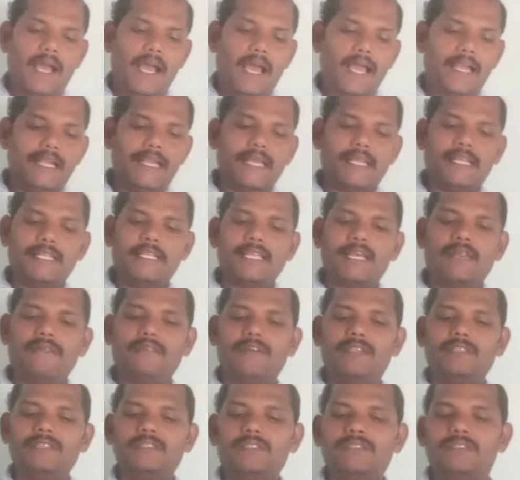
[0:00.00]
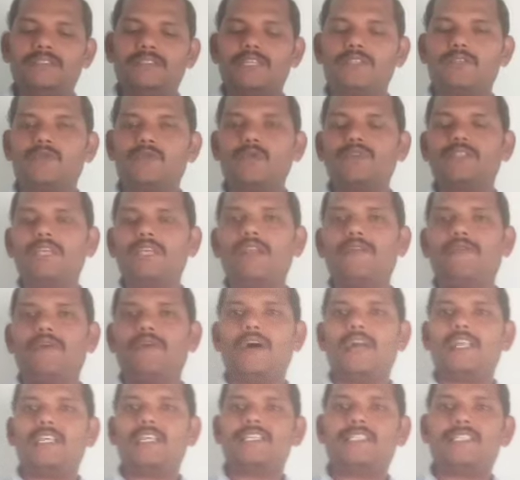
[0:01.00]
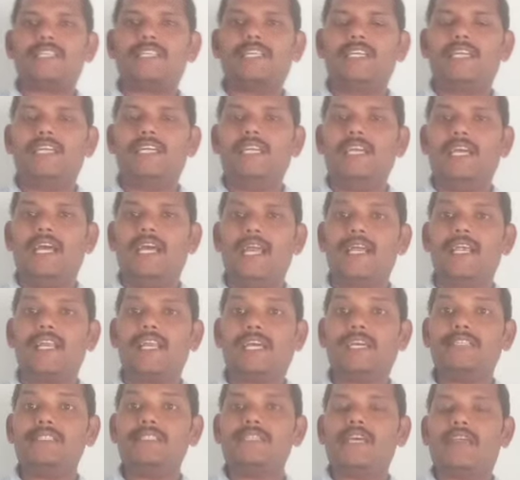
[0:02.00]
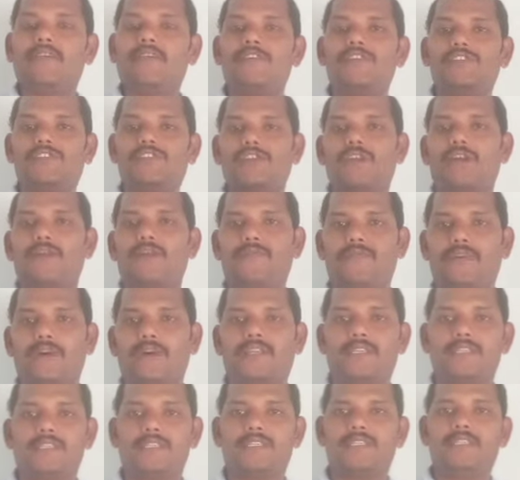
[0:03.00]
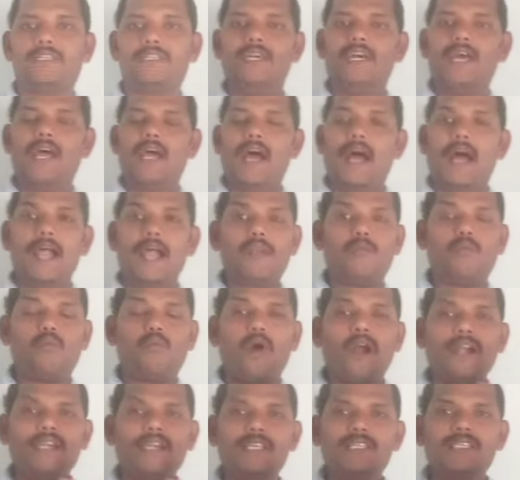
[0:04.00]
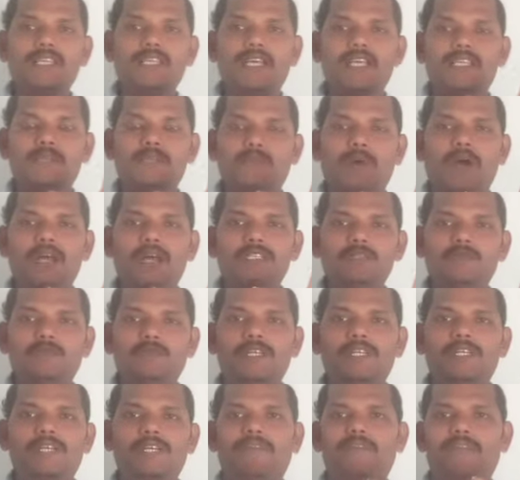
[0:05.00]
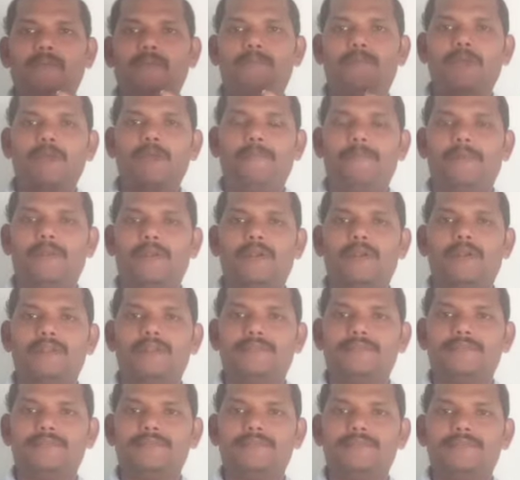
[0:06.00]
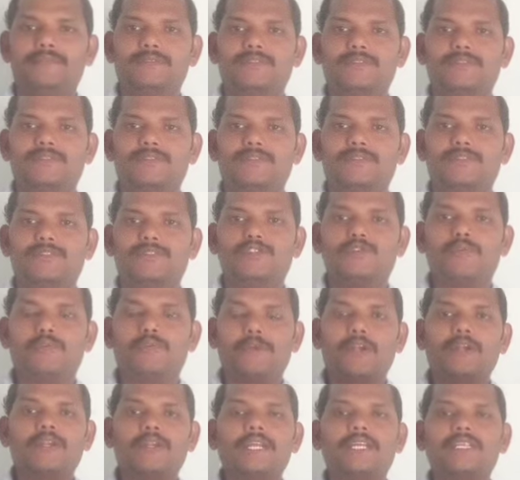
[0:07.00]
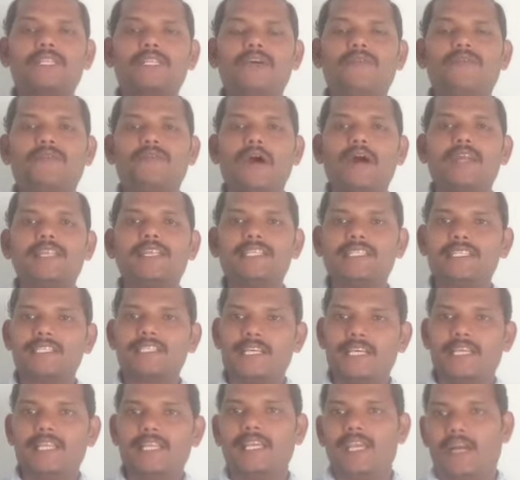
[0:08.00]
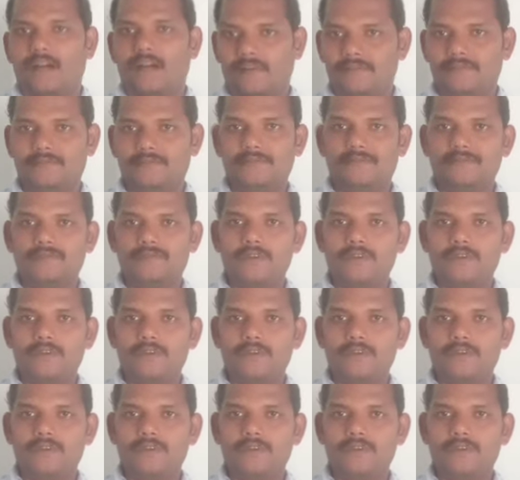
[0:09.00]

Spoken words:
And another one, the social forestry and conservation of forest. And what is the responsibility of the people to protect the forest area?